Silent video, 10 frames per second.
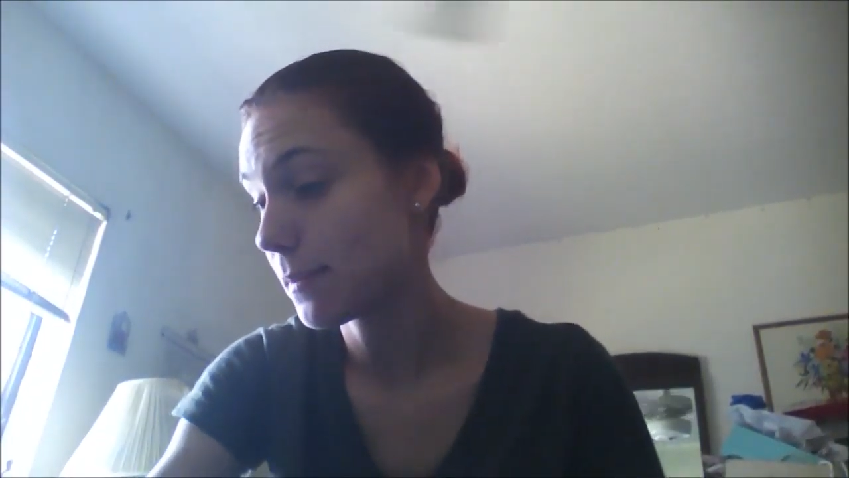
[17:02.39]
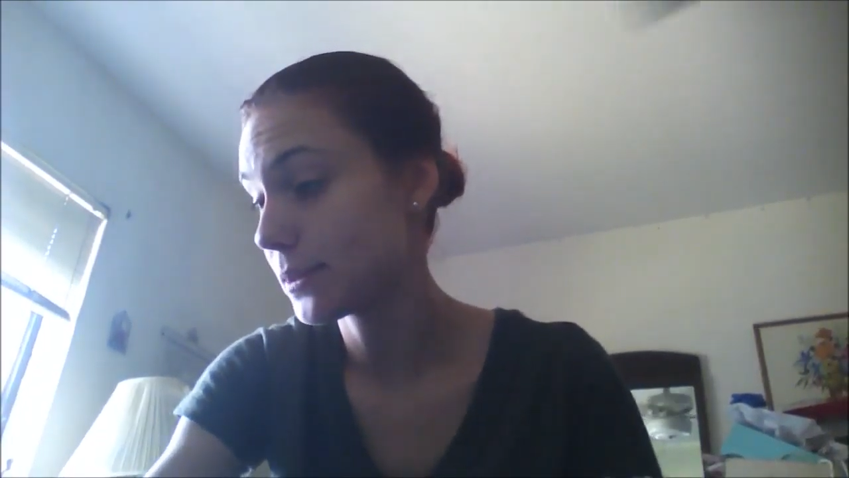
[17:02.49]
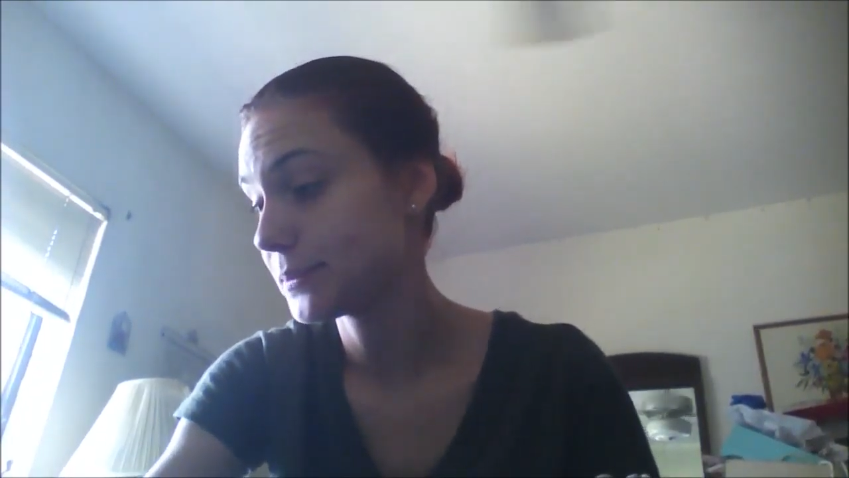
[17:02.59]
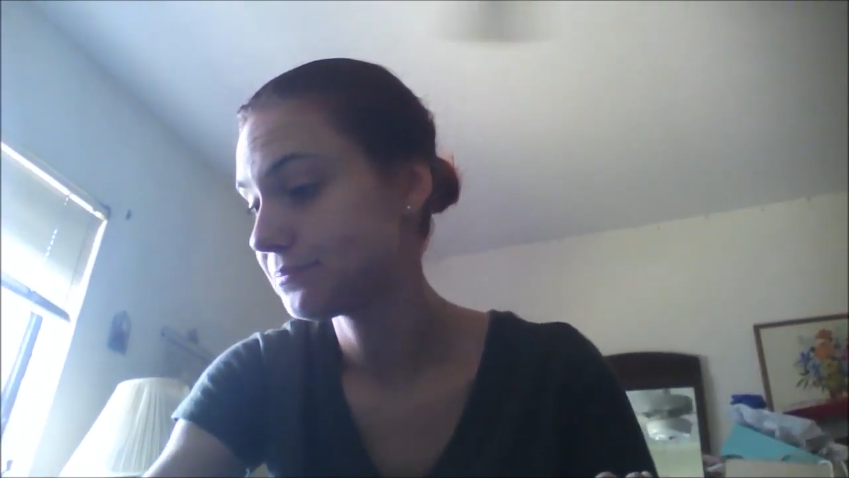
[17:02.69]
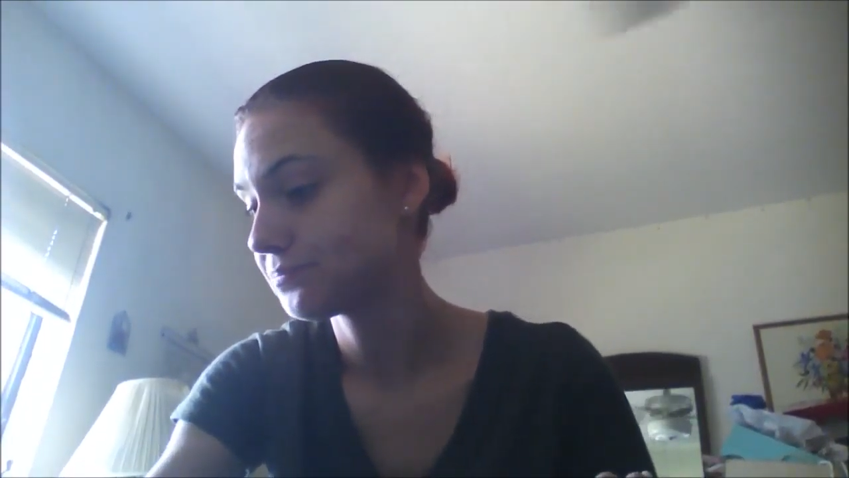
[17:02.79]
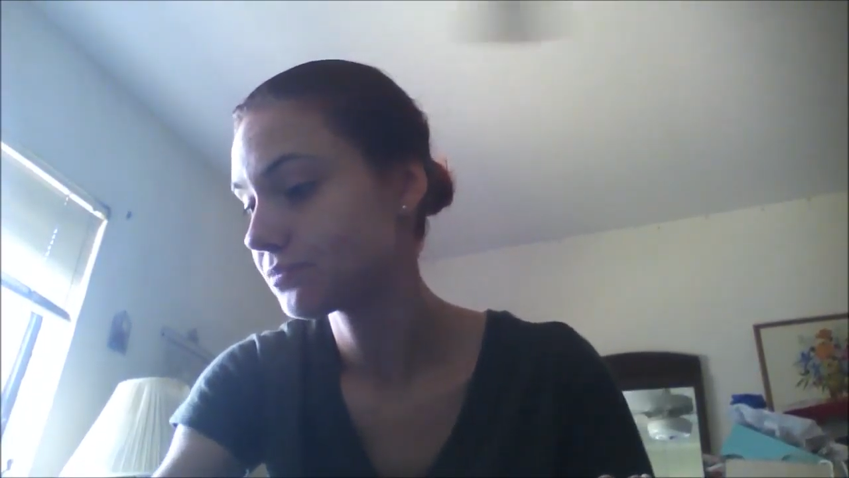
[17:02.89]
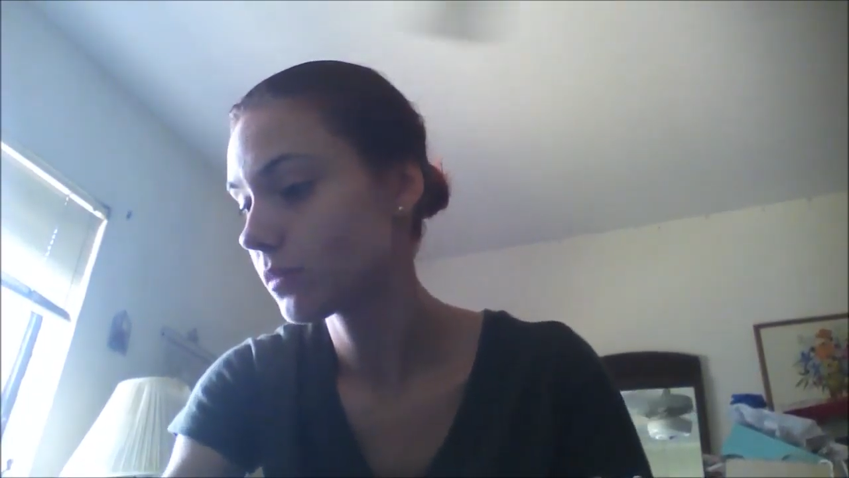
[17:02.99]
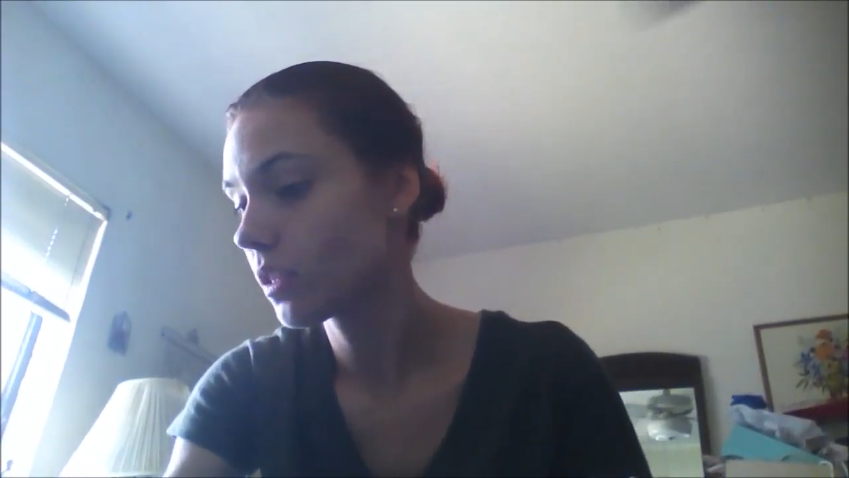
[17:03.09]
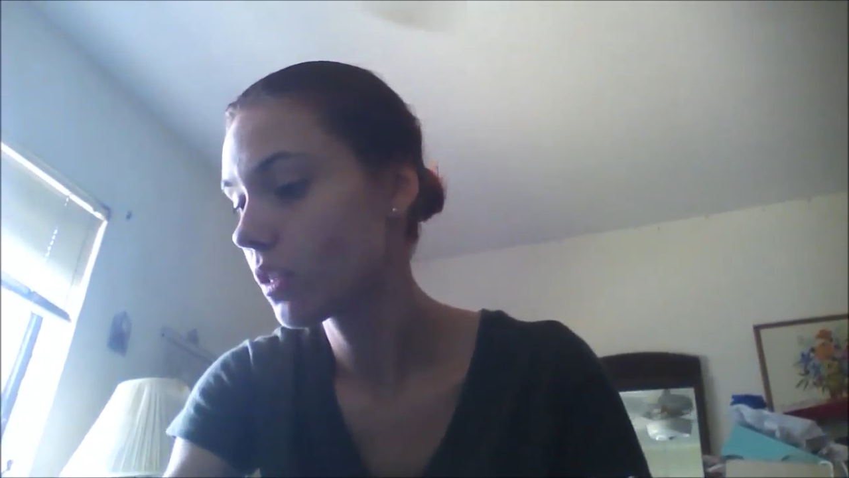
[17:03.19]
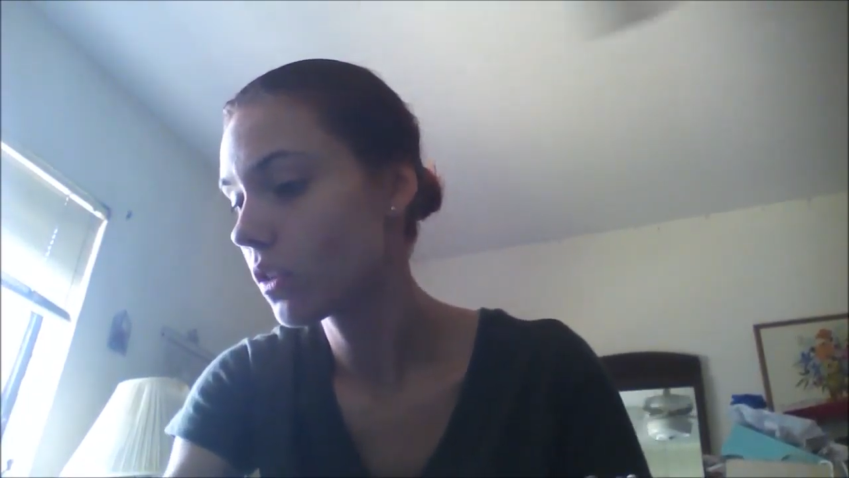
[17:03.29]
people.
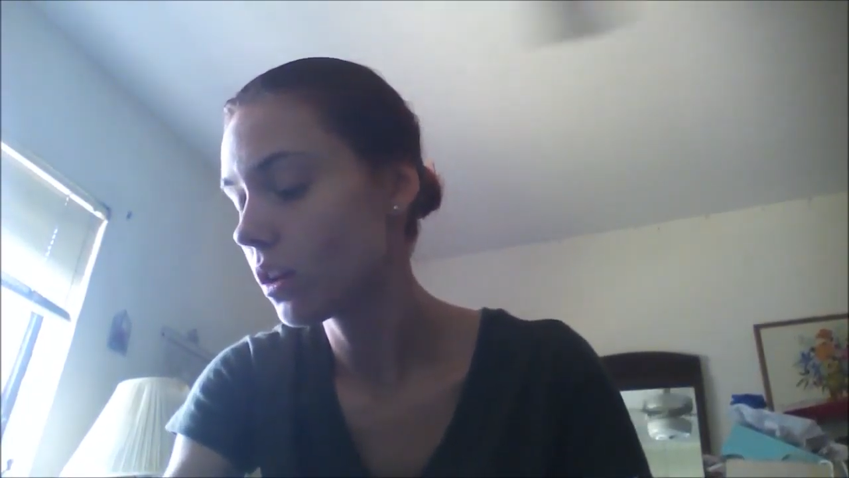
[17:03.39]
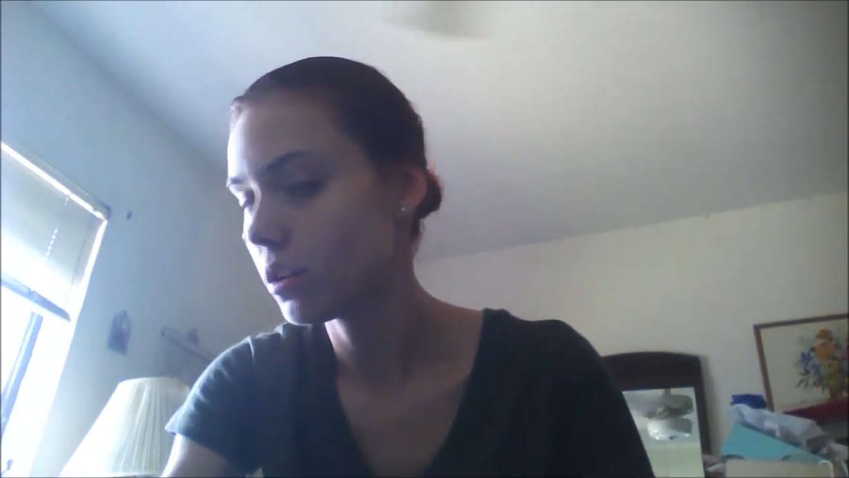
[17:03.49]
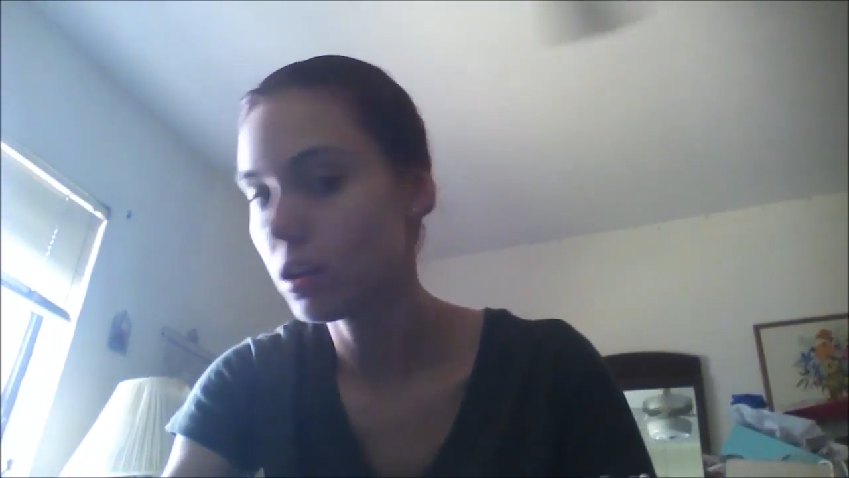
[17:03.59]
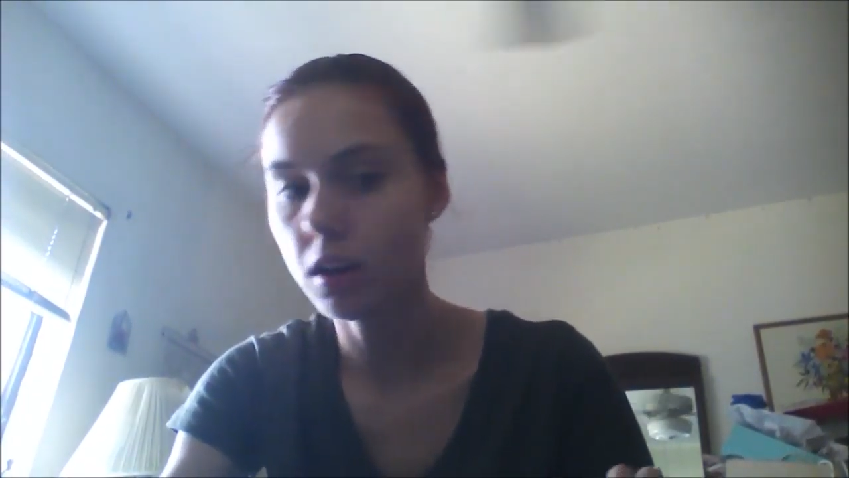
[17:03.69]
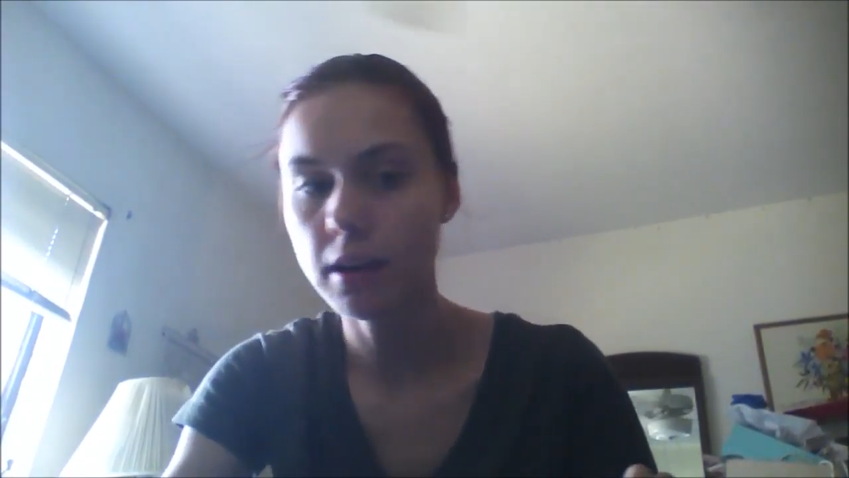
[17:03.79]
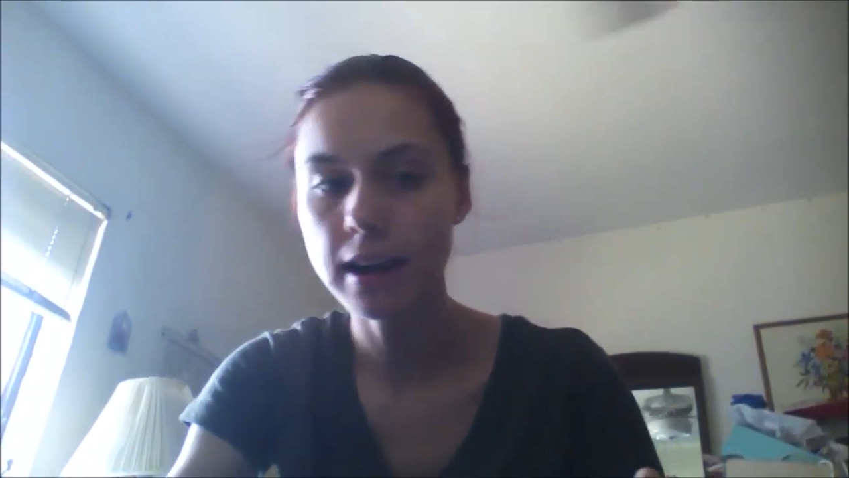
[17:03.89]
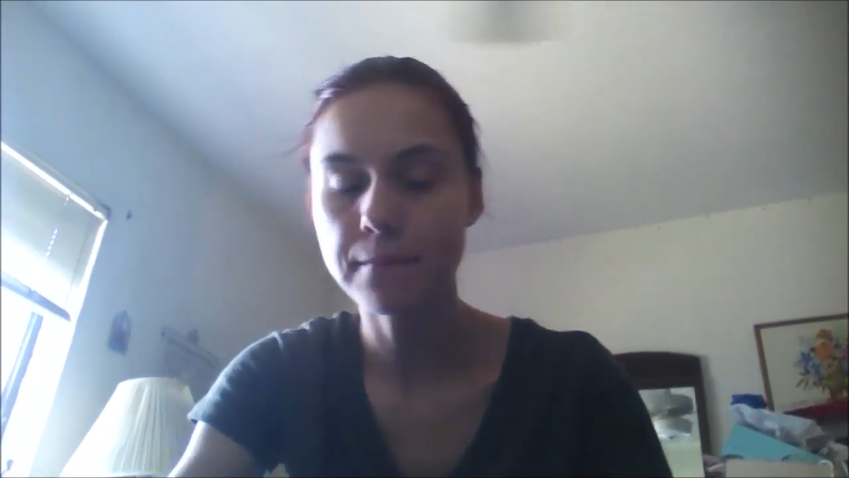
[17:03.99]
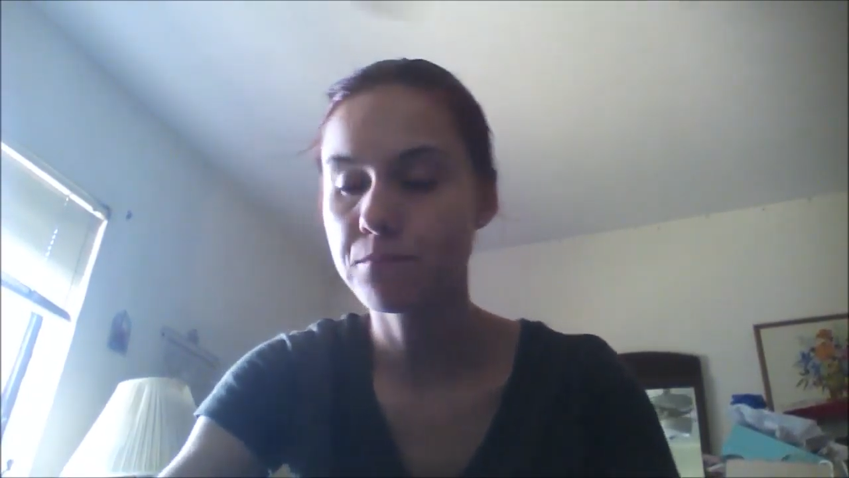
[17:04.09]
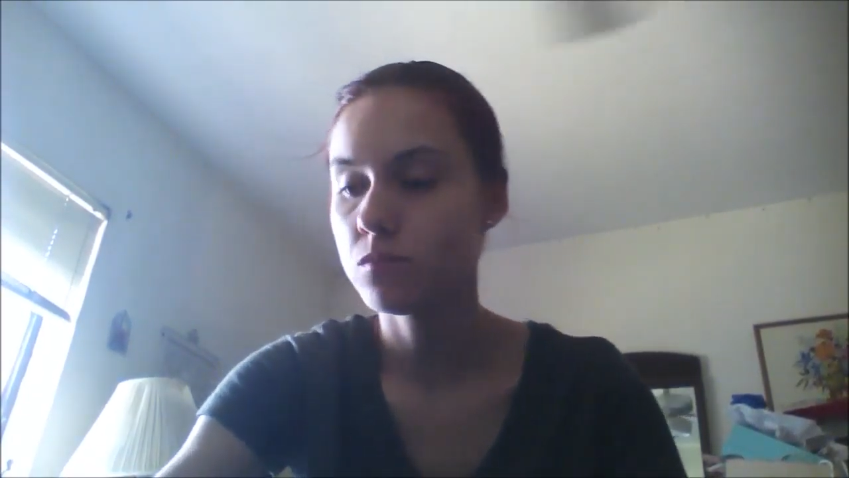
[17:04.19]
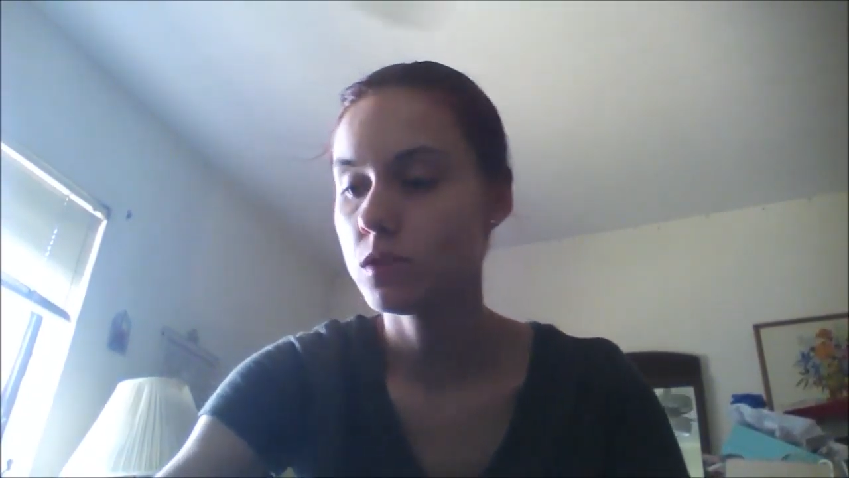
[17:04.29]
Alright,